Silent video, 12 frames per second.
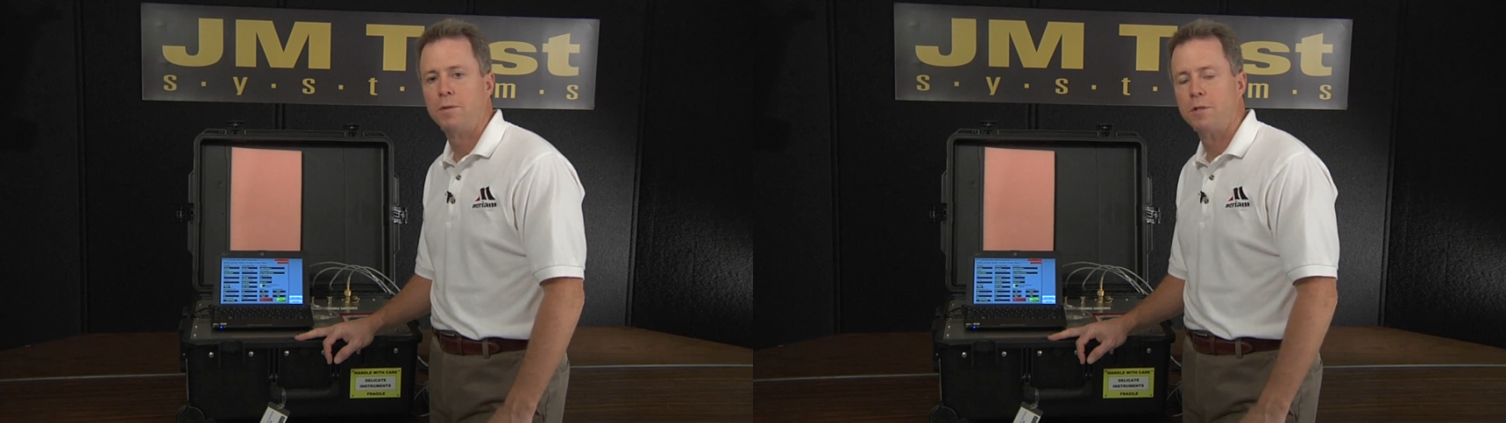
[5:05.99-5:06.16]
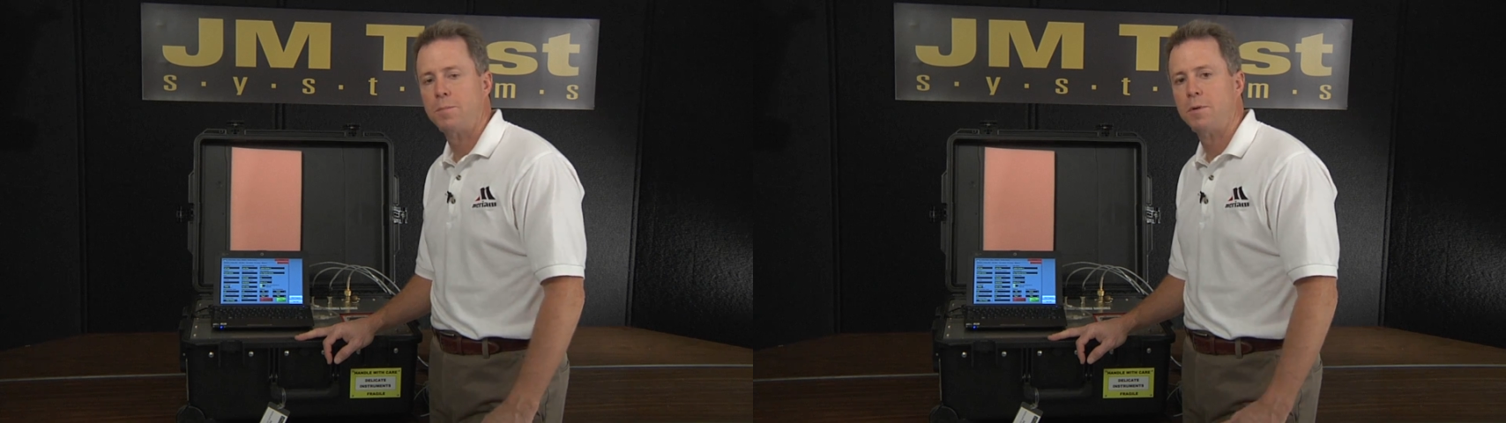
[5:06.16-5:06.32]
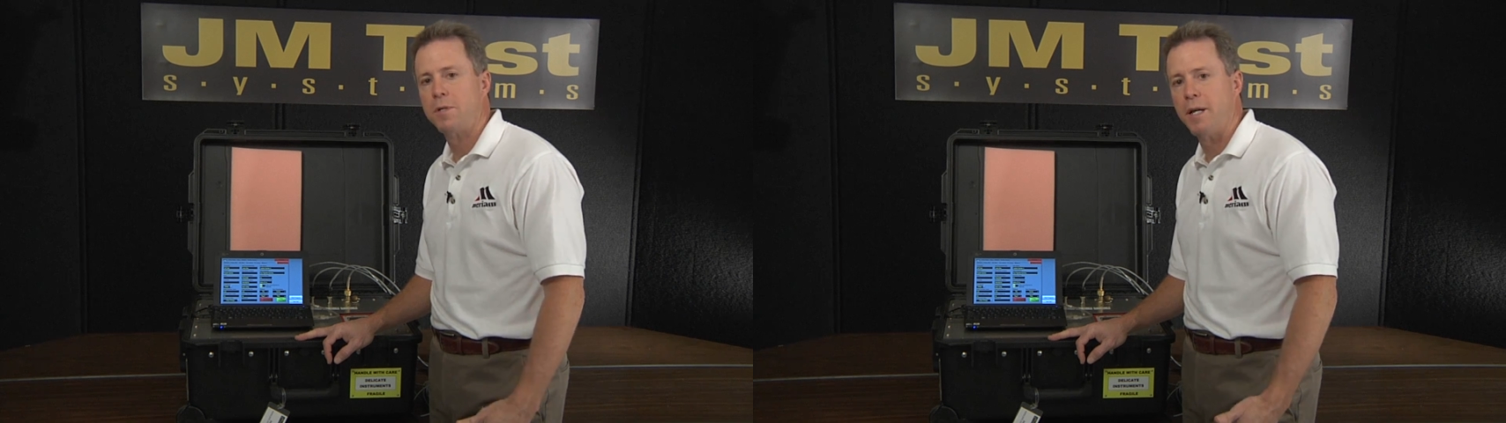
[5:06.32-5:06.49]

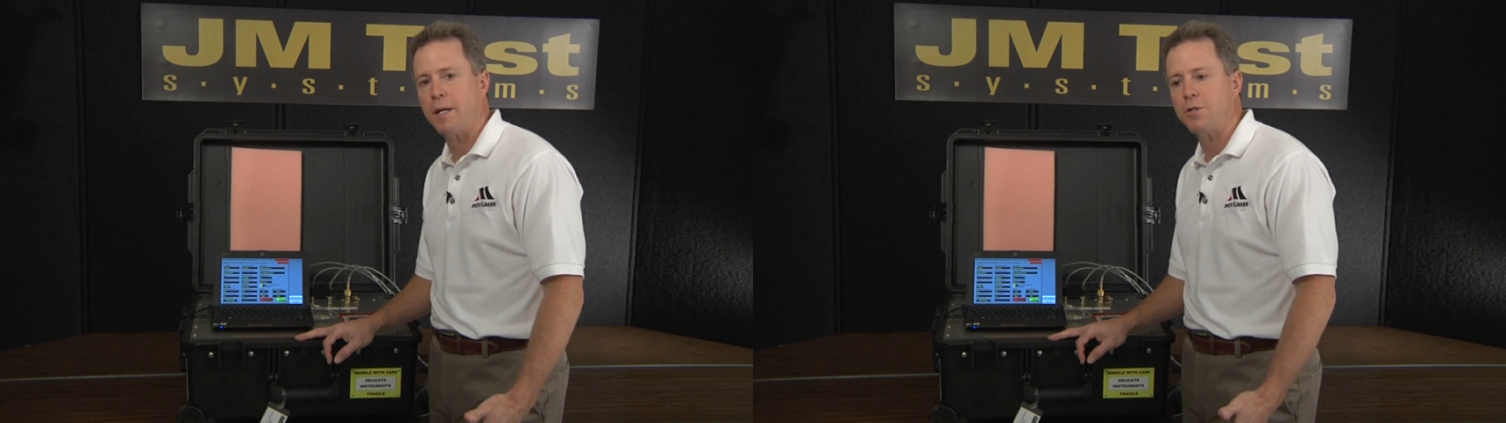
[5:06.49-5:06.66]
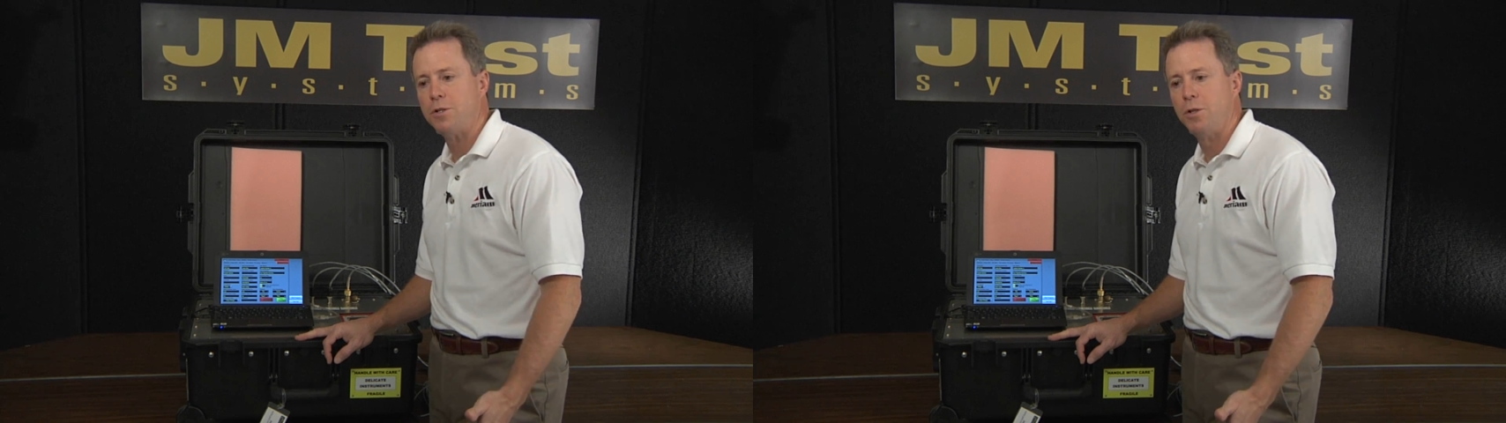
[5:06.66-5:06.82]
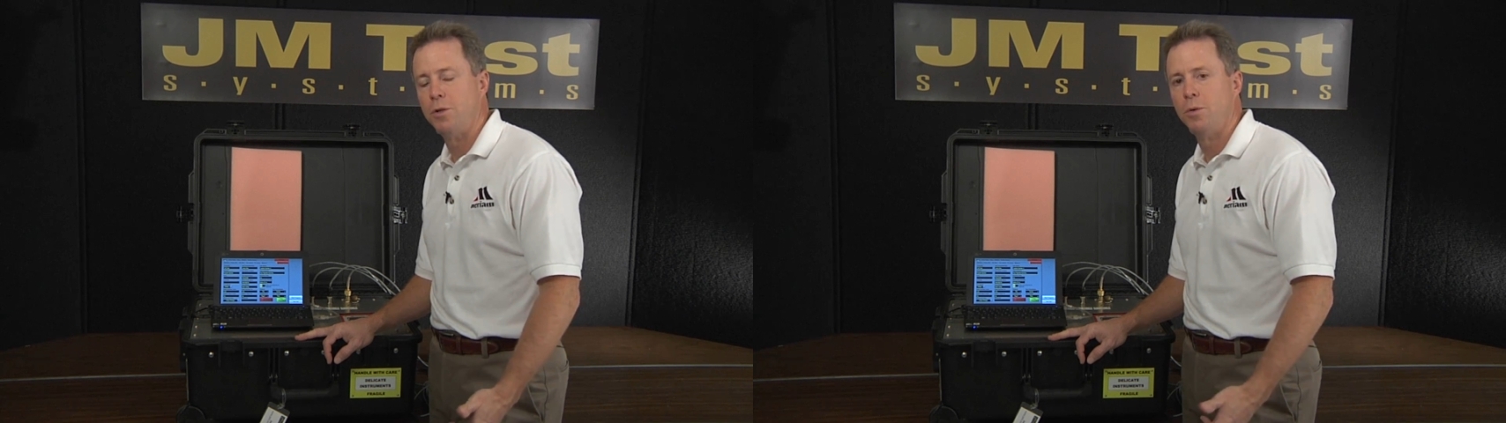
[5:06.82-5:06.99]
This
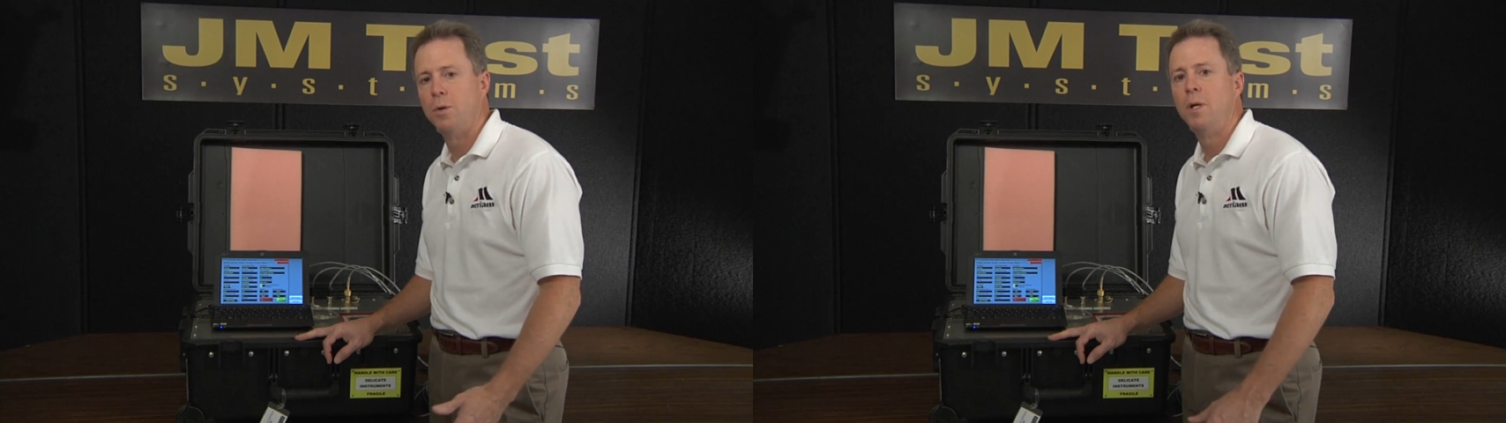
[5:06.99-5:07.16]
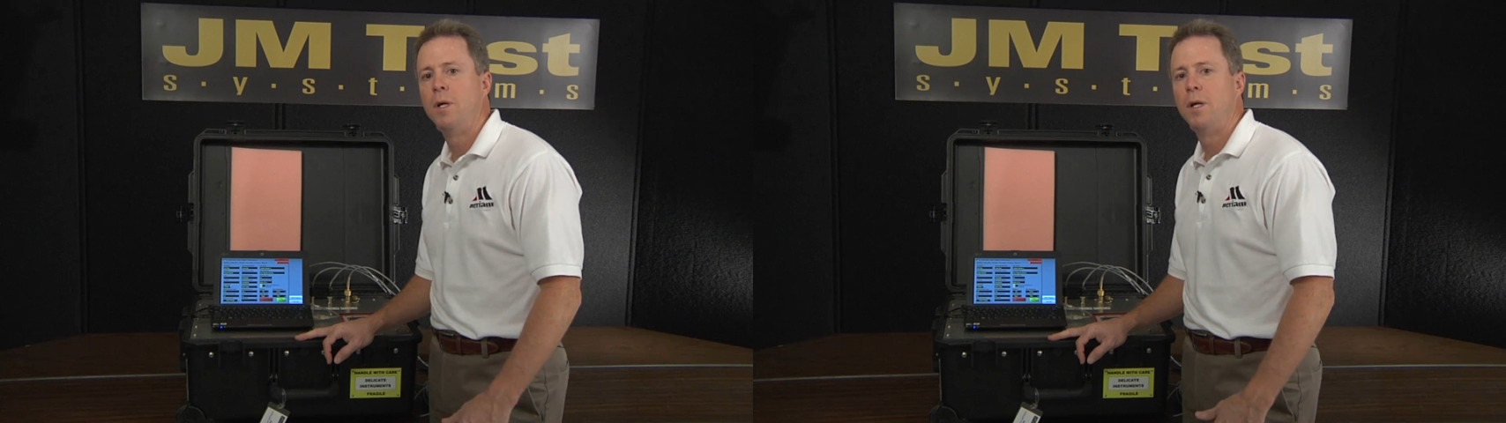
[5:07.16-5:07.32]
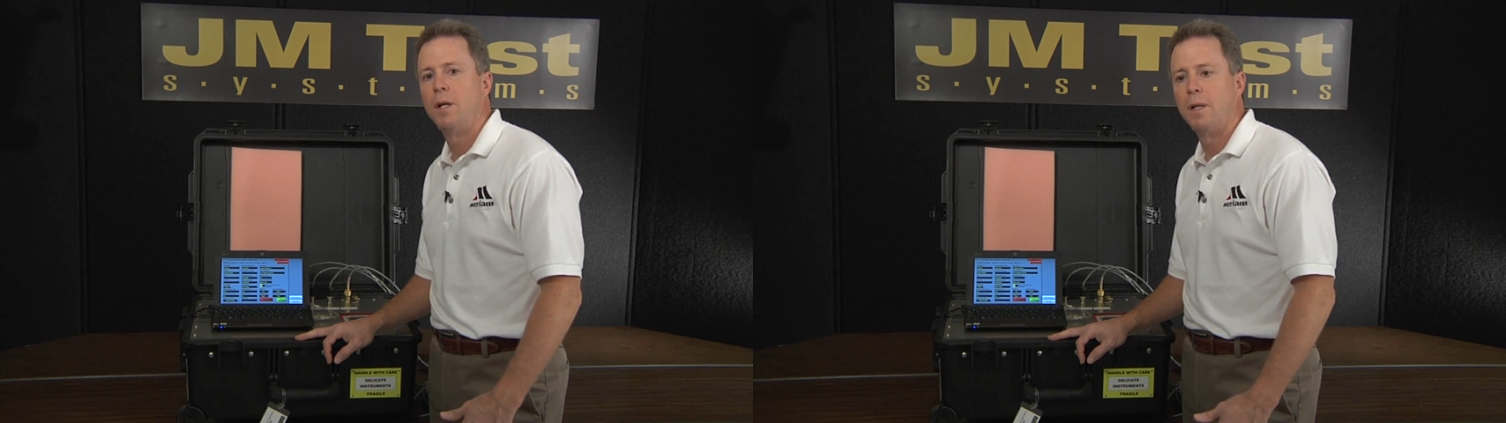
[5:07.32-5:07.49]
protects you
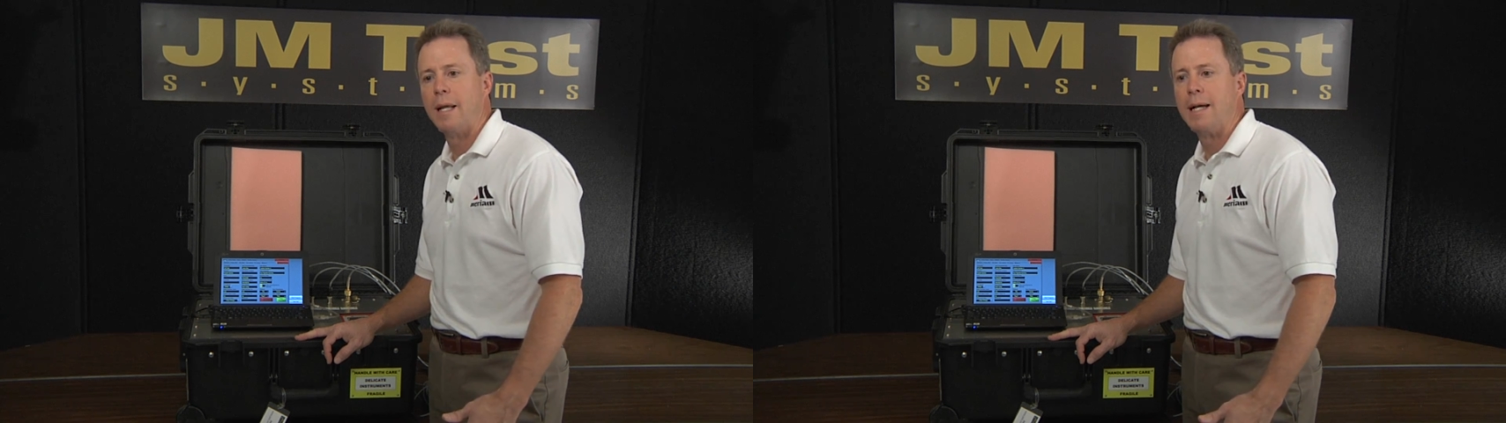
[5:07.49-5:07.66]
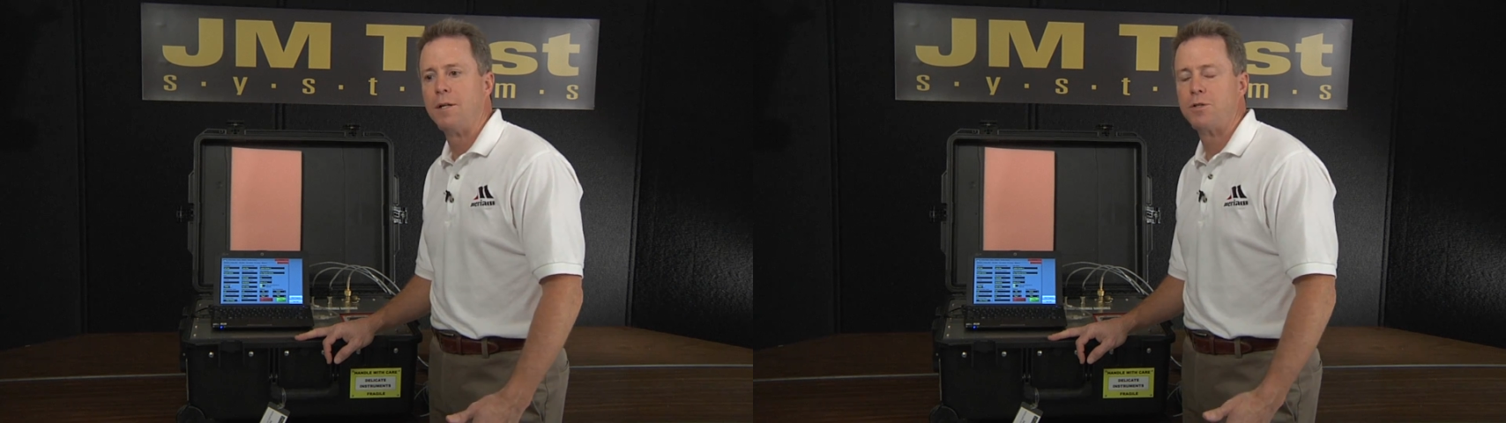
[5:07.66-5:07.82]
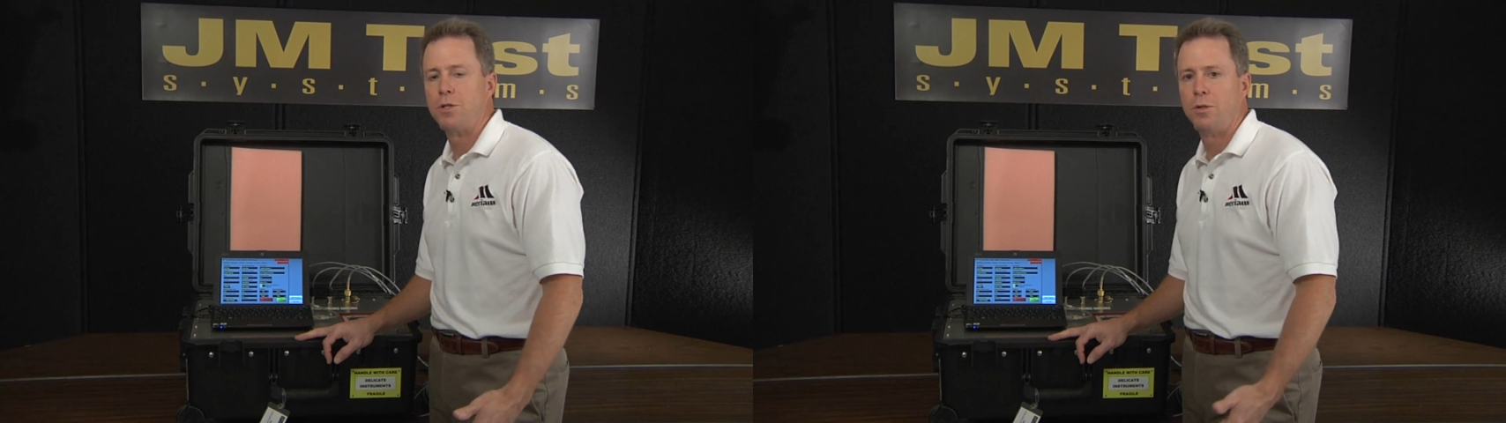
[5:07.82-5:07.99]
and
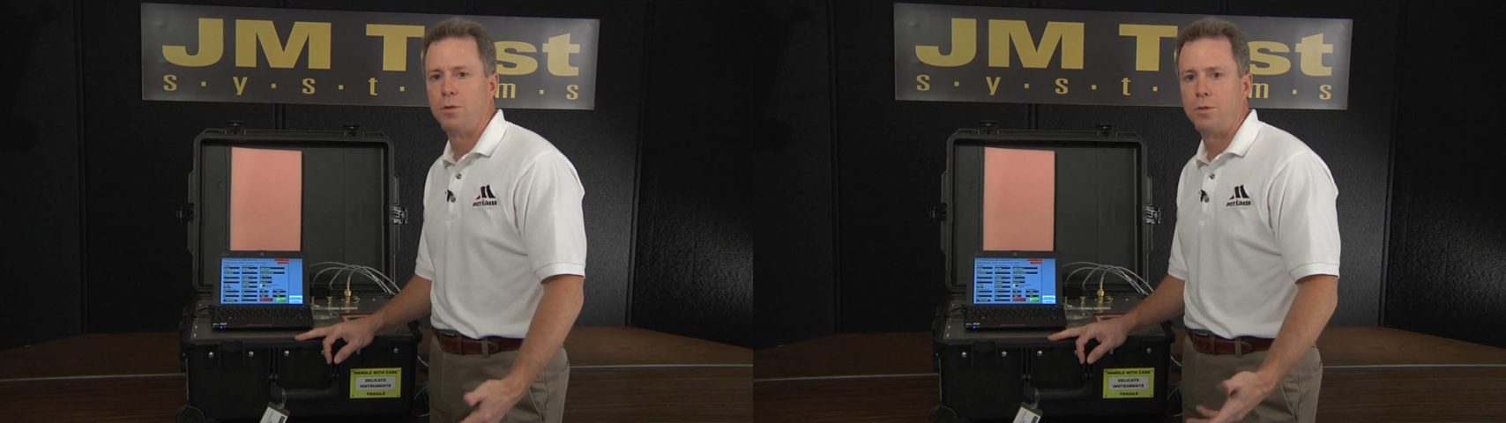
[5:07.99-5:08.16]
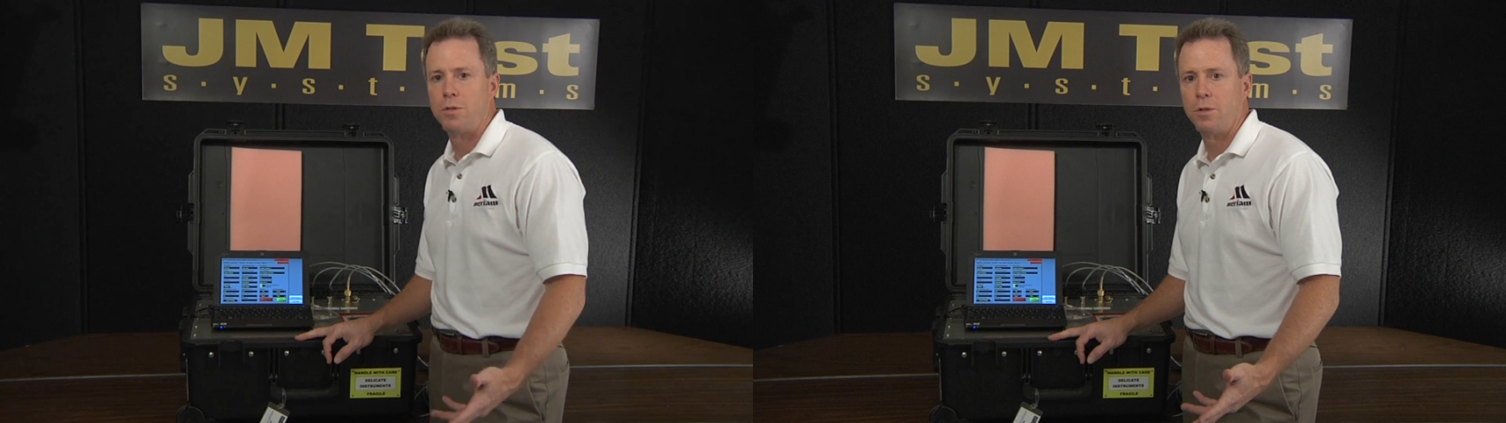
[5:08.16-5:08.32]
allows you